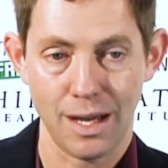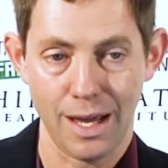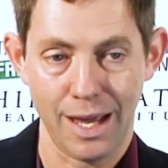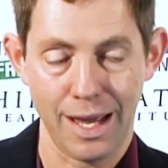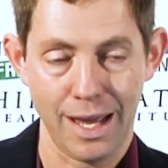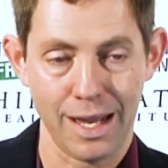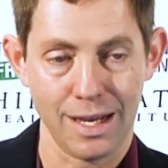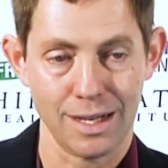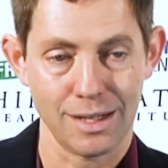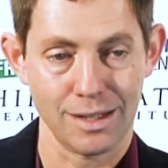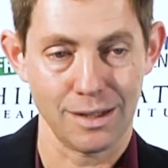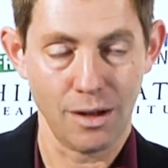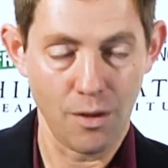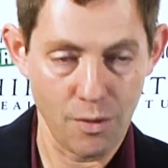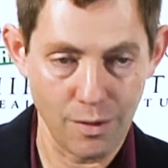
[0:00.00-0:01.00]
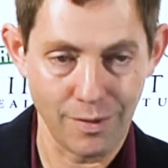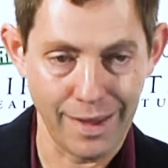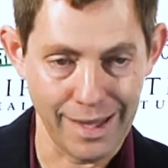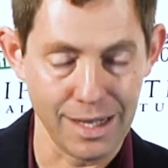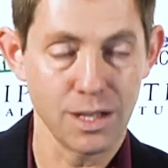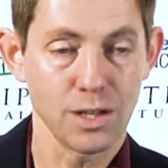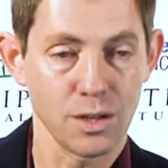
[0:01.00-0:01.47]
and all the
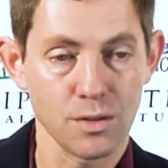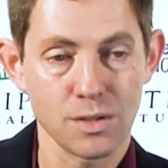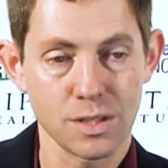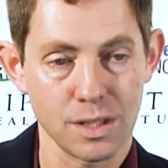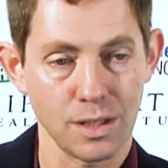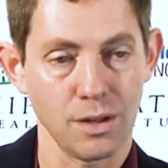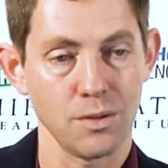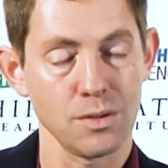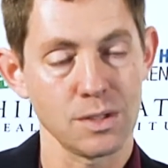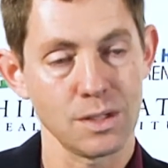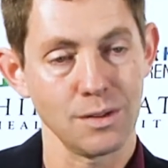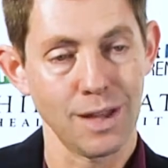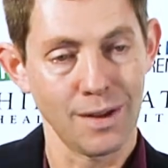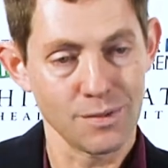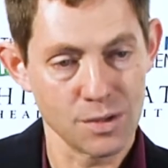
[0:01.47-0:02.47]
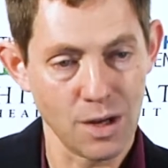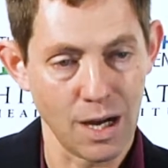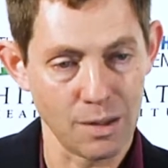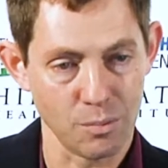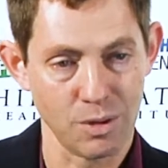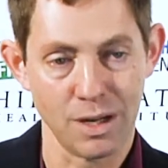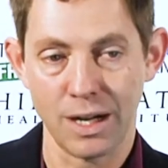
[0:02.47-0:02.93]
land use that goes to
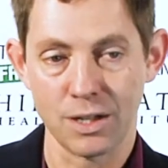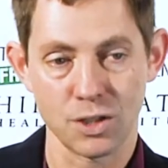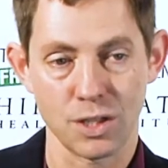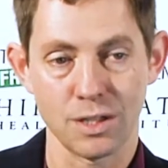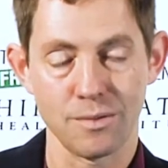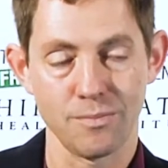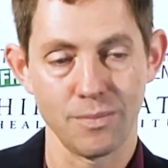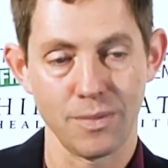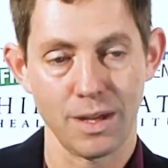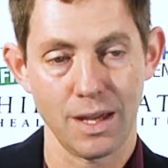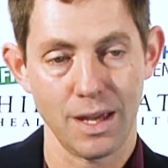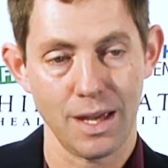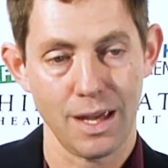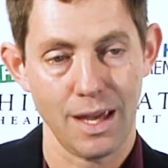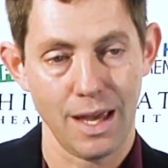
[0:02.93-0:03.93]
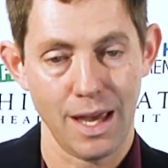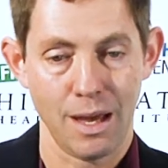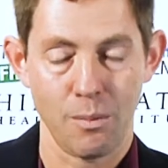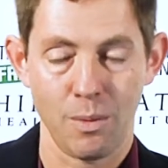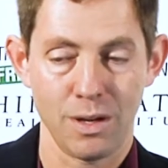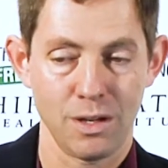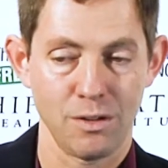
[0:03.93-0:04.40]
livestock production.
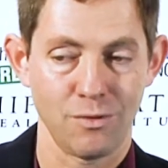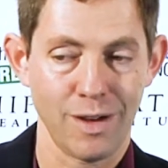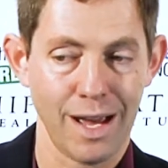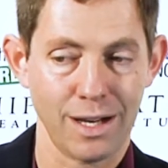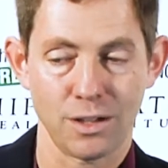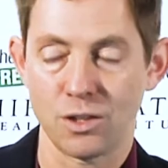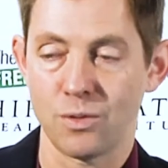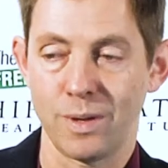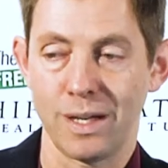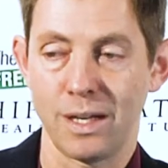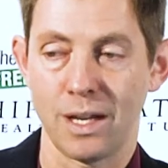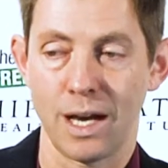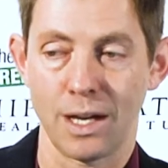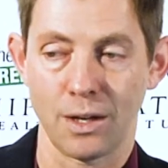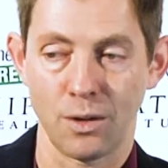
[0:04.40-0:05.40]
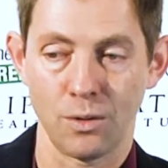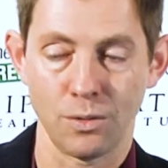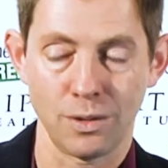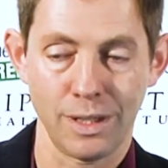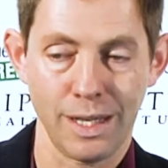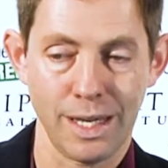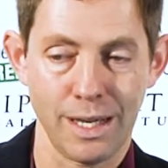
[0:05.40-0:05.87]
And when you factor in not
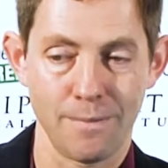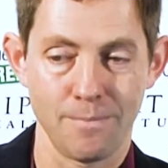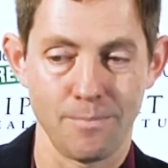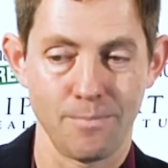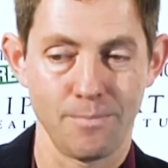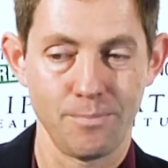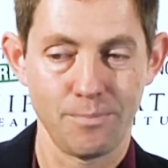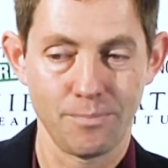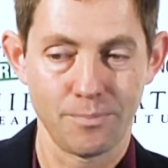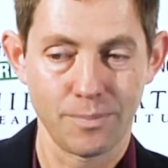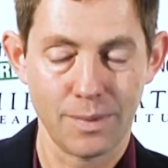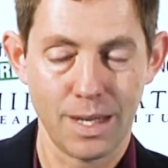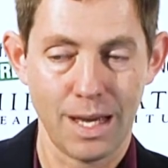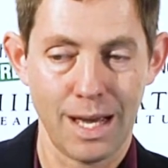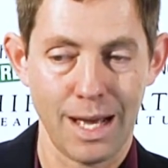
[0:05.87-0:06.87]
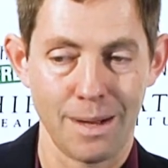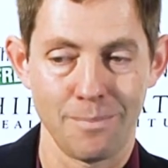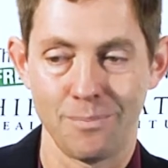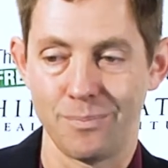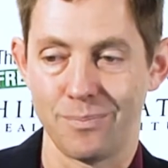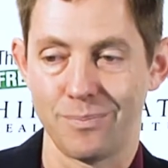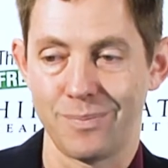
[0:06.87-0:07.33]
only
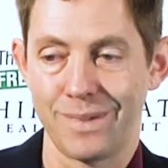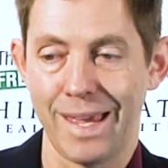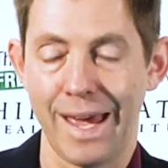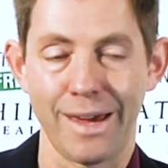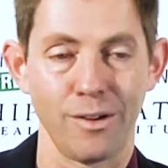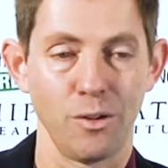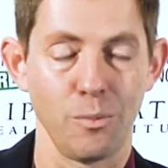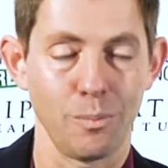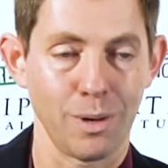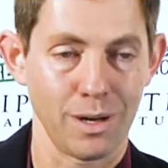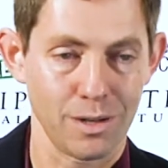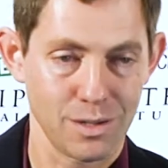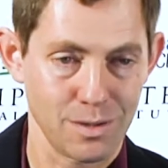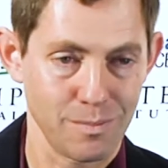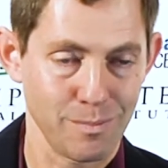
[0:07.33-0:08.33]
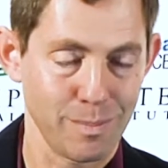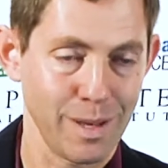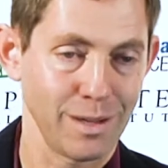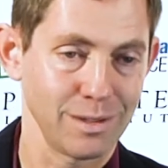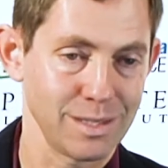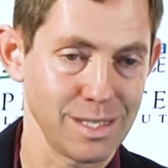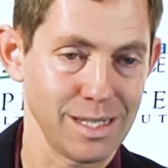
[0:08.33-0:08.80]
um, cattle
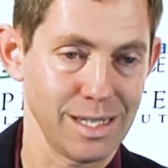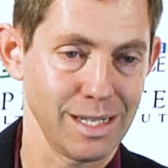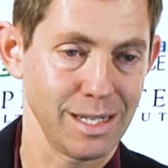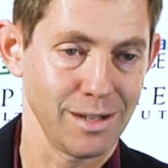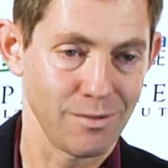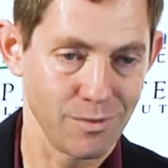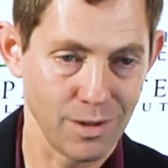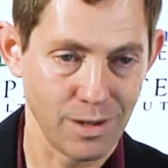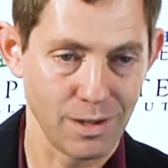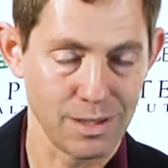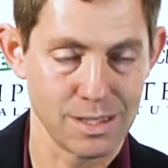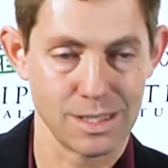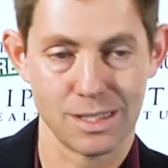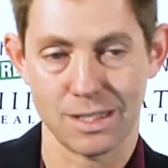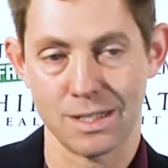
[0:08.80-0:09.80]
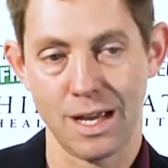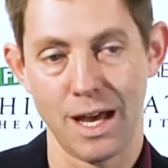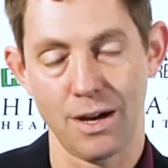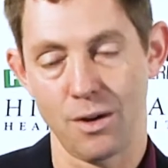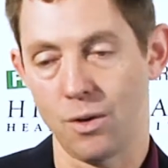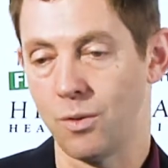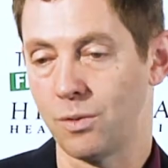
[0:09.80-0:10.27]
belching and farts,
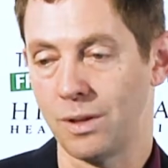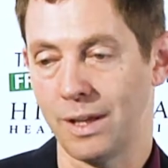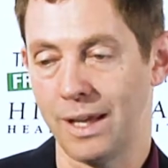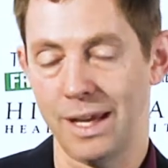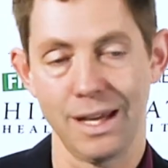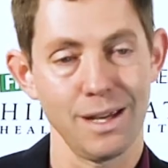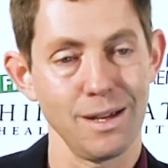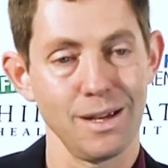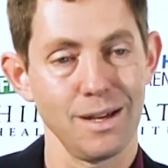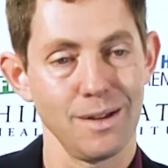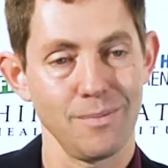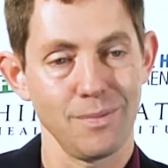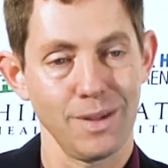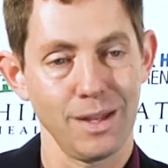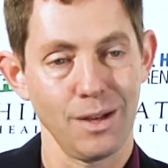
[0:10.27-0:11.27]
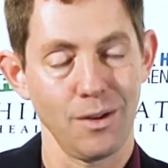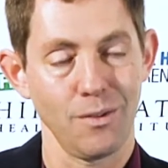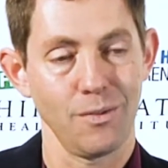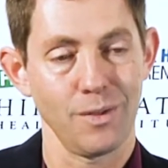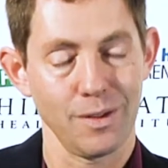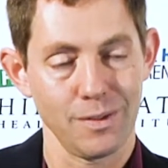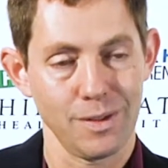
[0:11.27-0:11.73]
not only you know,
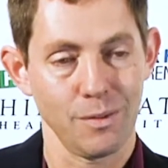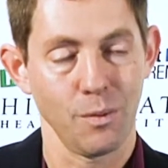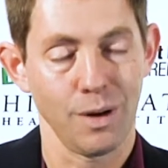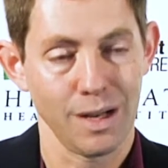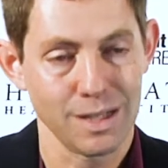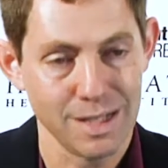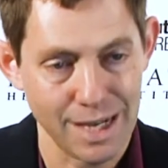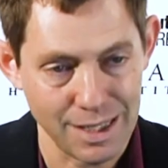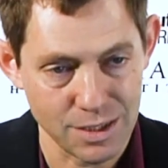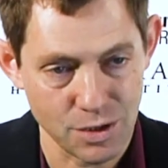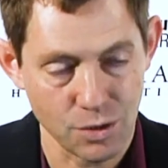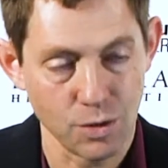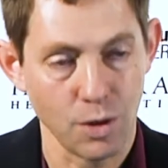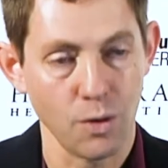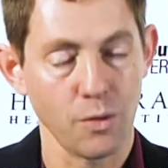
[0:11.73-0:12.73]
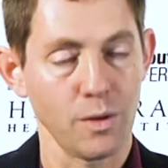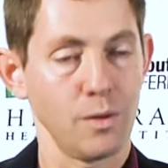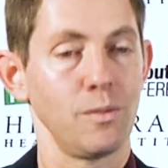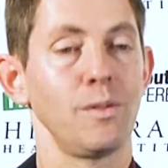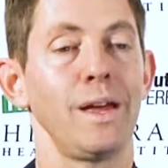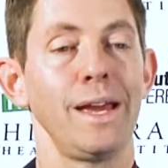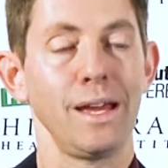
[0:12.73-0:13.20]
the, the, what it takes to grow the
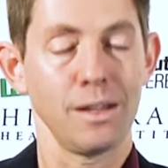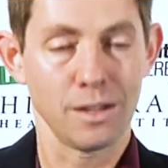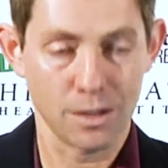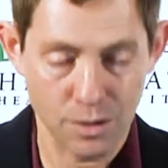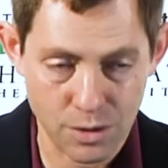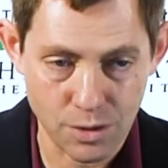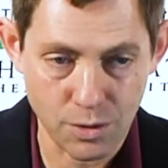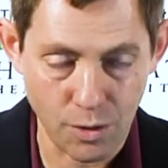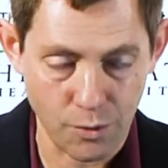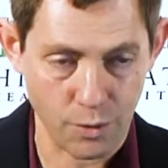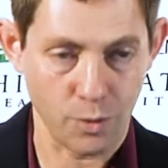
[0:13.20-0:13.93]
land, to grow the